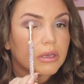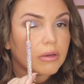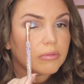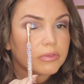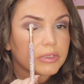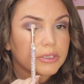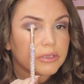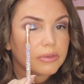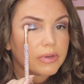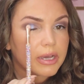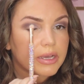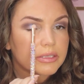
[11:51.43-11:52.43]
Hopefully you
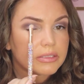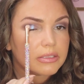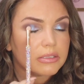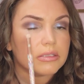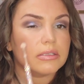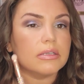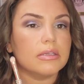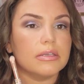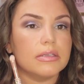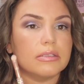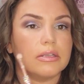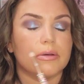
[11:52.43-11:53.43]
guys can see
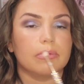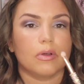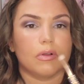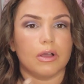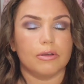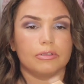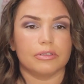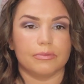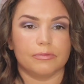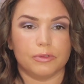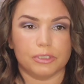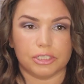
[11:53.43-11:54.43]
this up close.
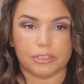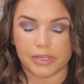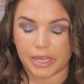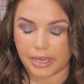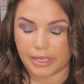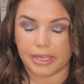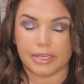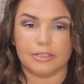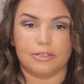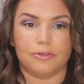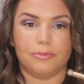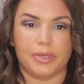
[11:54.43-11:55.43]
Unfortunately, I can't
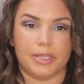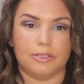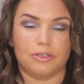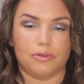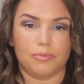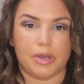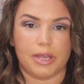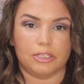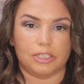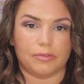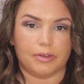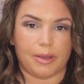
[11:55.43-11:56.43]
zoom in too
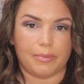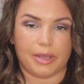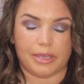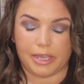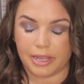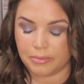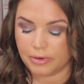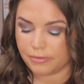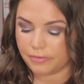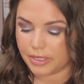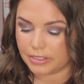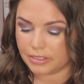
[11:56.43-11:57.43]
much. I've got my camera
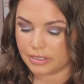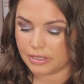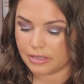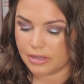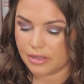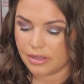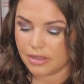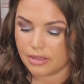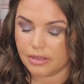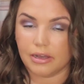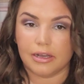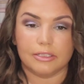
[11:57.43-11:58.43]
facing
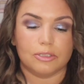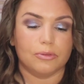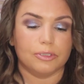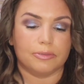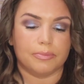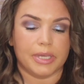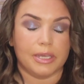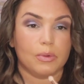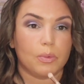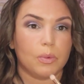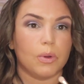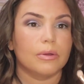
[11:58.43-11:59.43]
towards me.